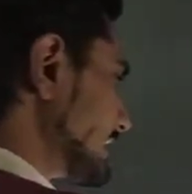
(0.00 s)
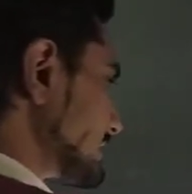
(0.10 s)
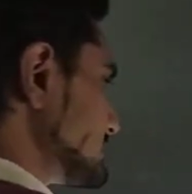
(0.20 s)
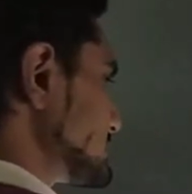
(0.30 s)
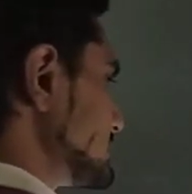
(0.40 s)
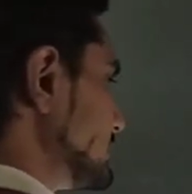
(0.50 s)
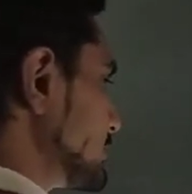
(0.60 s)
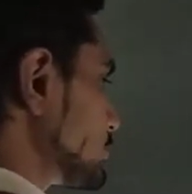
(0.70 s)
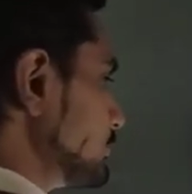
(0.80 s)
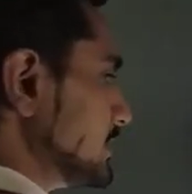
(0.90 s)

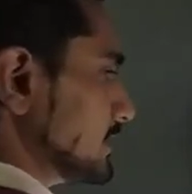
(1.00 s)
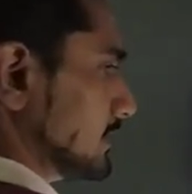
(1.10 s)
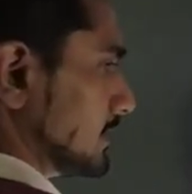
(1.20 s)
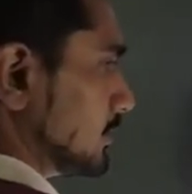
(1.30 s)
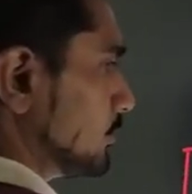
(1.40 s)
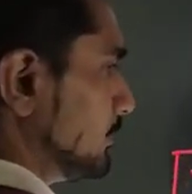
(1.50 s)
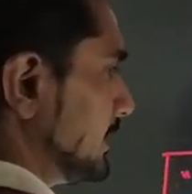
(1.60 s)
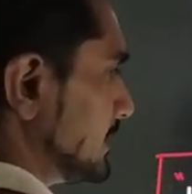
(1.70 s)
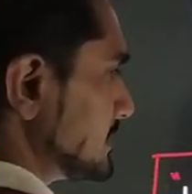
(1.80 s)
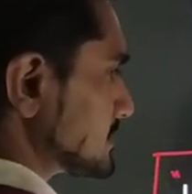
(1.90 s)
considered to be a
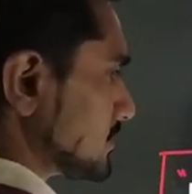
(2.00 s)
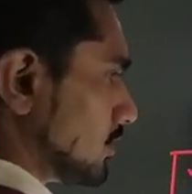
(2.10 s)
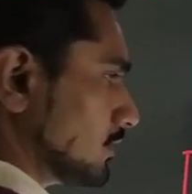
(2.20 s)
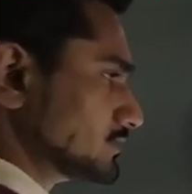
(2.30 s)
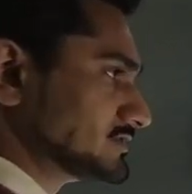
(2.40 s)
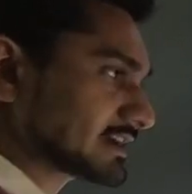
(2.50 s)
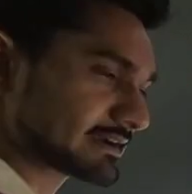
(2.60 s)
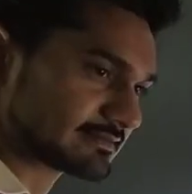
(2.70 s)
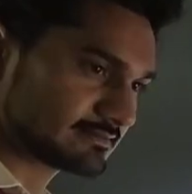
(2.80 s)
luminous object.